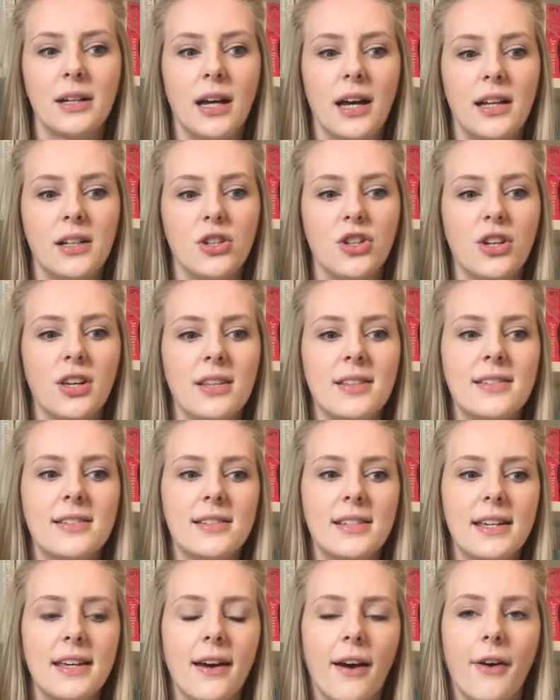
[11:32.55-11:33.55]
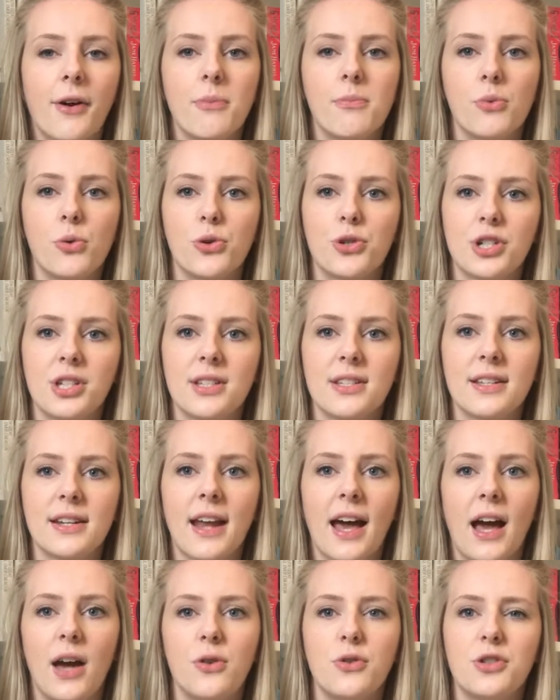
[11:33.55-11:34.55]
and you can see her emotions and
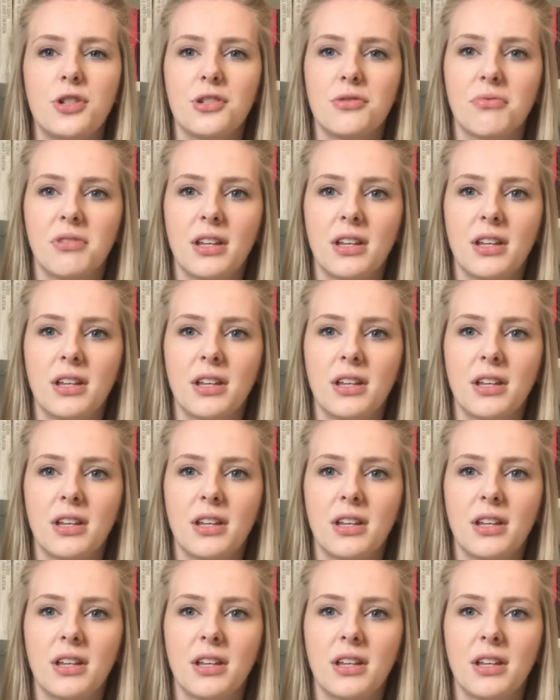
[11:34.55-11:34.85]
how she's